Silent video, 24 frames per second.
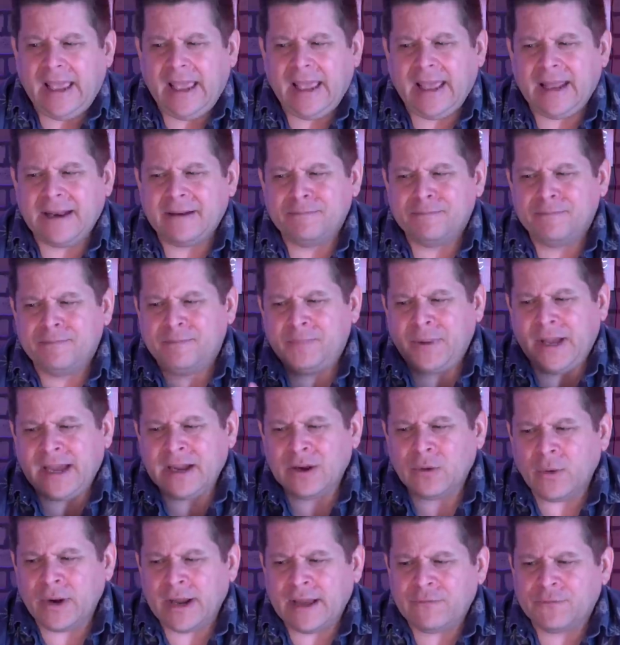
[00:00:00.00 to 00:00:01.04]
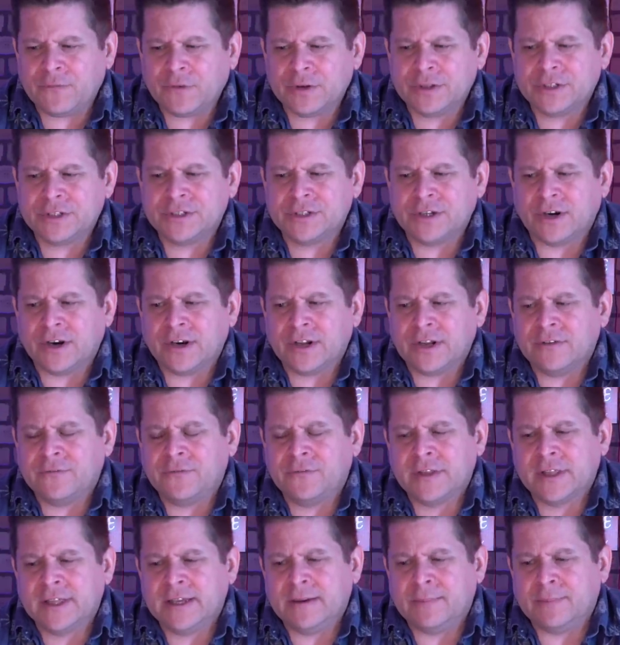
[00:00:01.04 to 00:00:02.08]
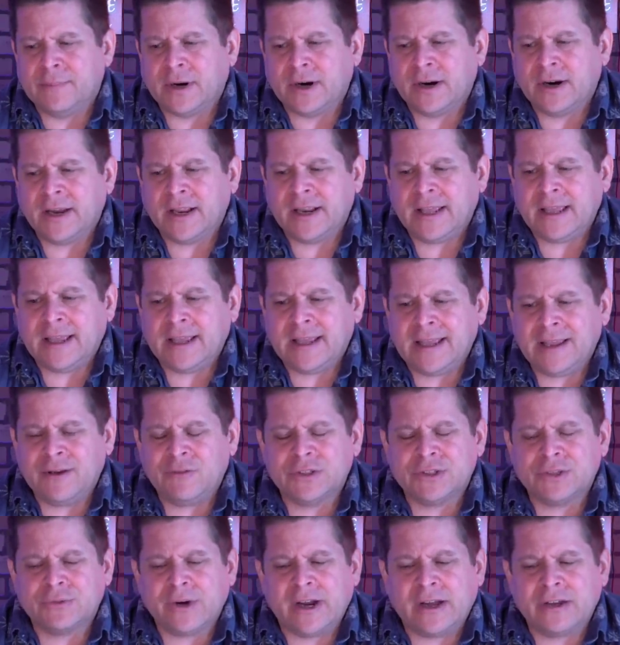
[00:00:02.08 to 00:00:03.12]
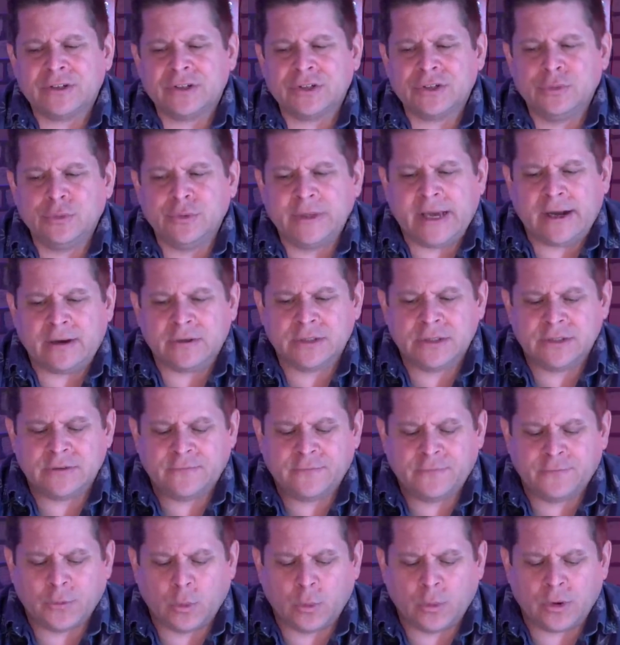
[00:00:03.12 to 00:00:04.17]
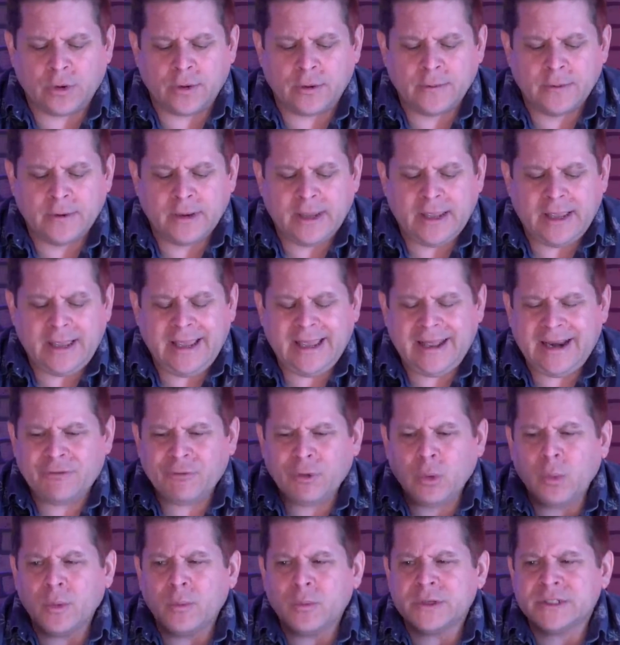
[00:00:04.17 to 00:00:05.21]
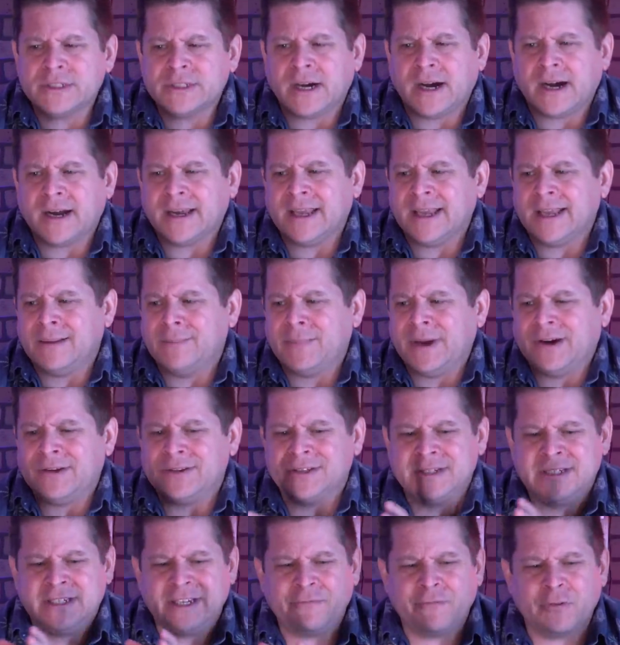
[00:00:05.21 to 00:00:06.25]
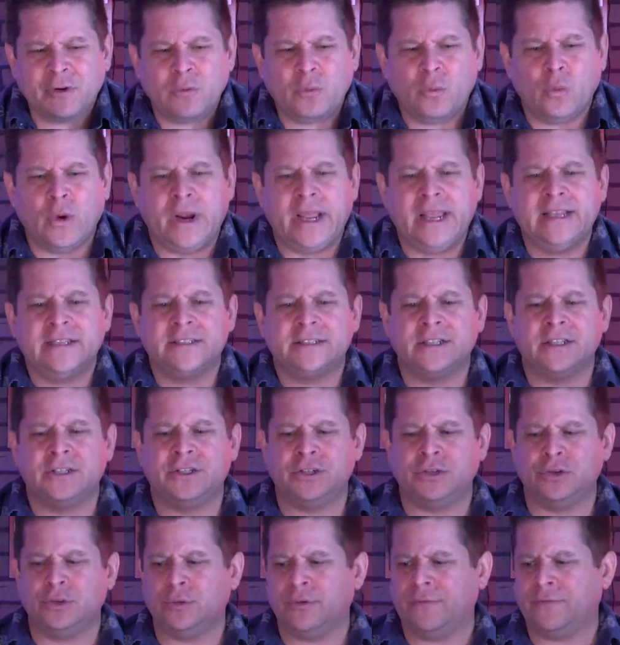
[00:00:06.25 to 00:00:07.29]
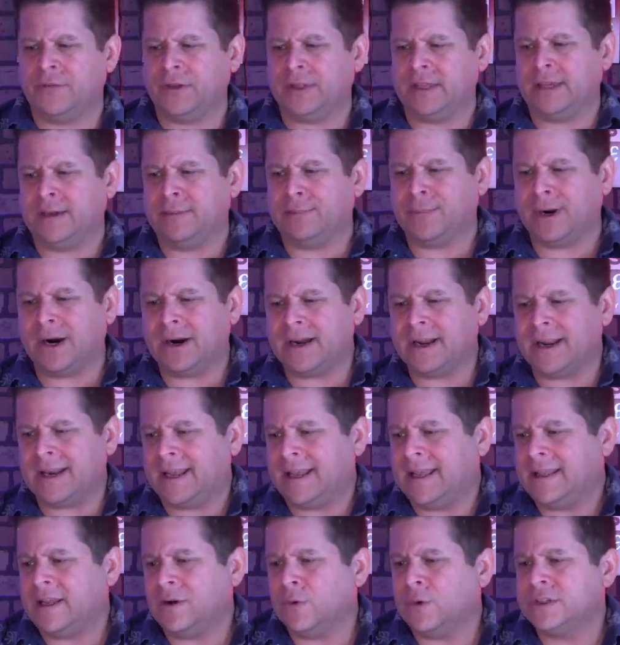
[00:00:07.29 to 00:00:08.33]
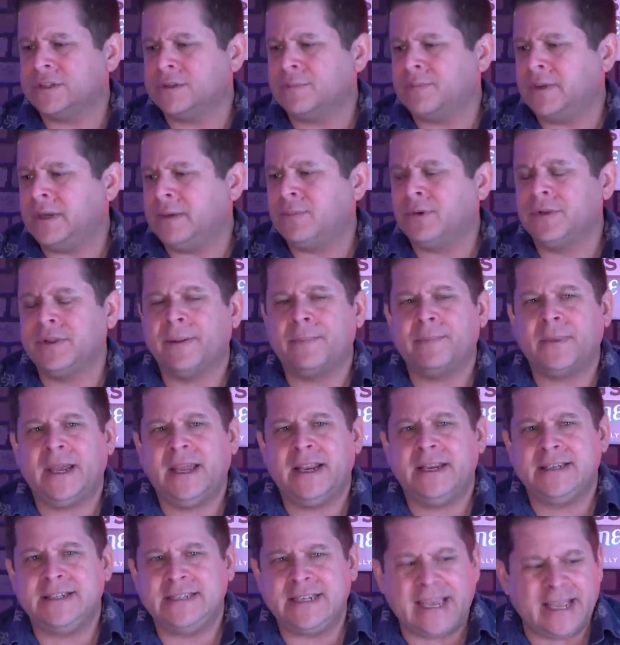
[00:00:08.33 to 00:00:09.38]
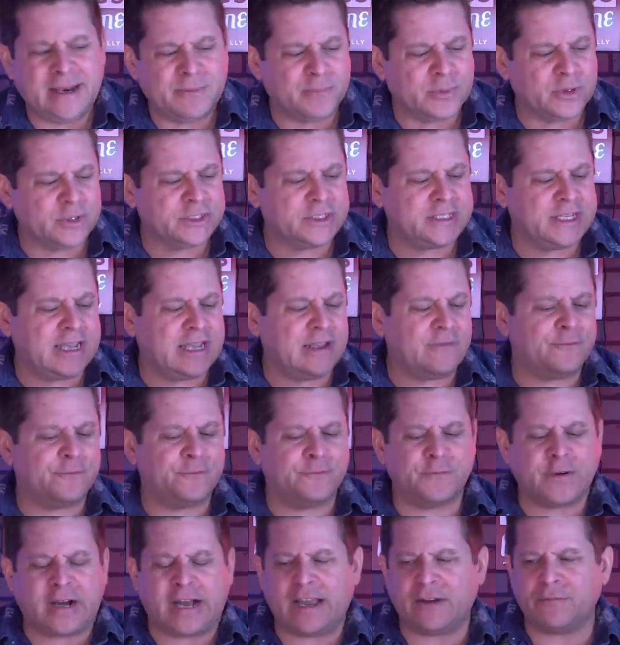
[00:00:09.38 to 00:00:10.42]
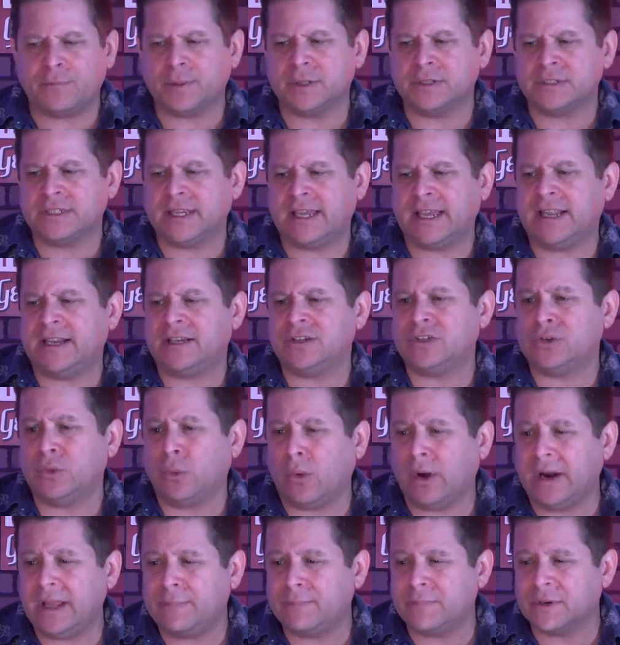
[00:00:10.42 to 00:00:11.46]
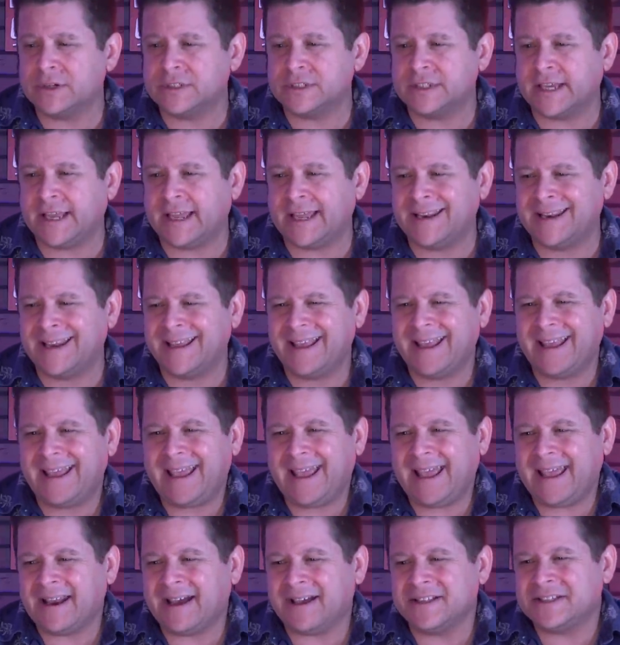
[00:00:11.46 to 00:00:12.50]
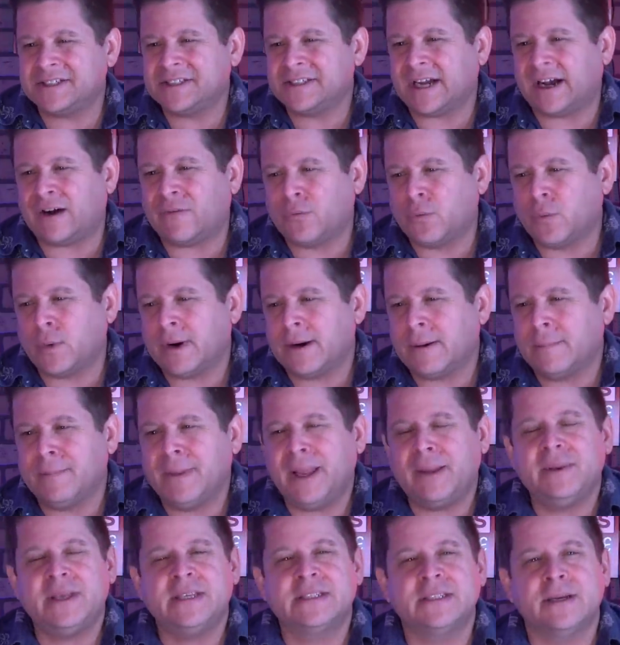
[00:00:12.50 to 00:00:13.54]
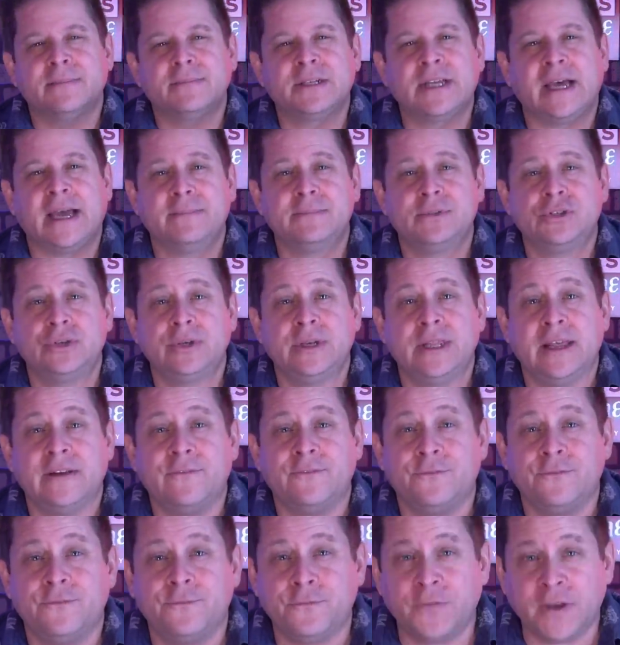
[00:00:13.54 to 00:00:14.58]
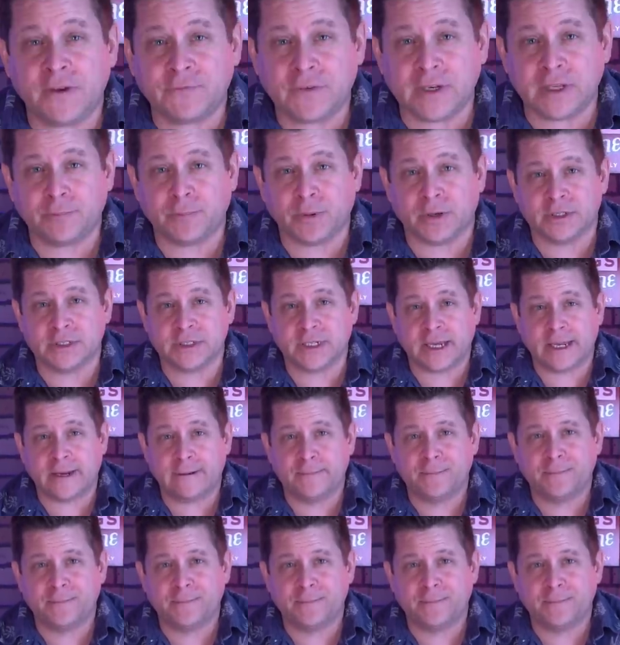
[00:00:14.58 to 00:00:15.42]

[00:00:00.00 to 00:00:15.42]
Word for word: And back when I first started affiliate marketing, it was around 2004. And everyone was talking about different ways to do affiliate marketing. And there were some people that paid 10%, 5%, 20%, and on software, maybe sometimes you'd get 50%.